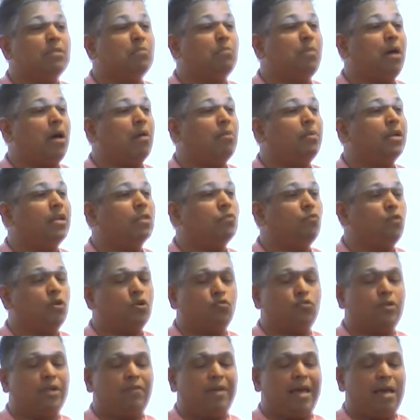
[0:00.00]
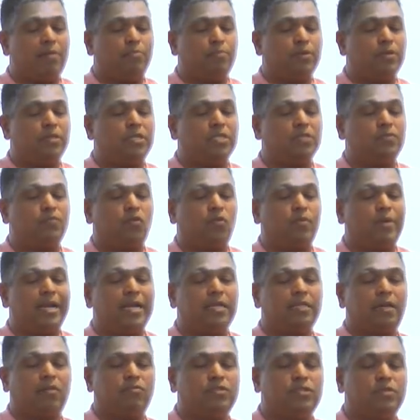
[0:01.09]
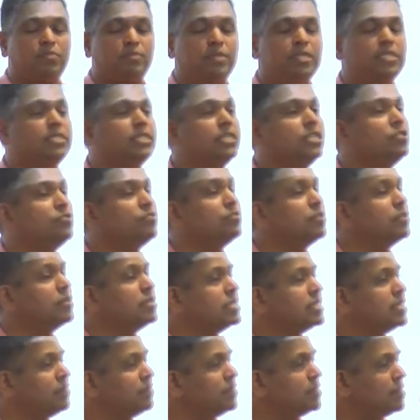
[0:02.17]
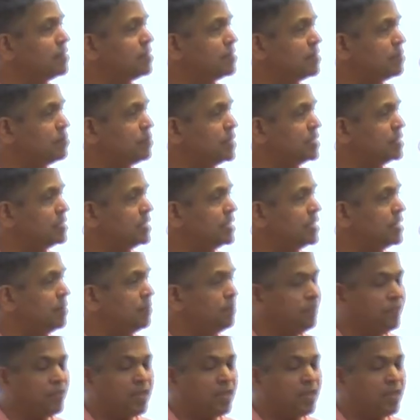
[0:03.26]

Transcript: the Mahabharata war could have happened is from 8,000 BCE to 3,700 BCE.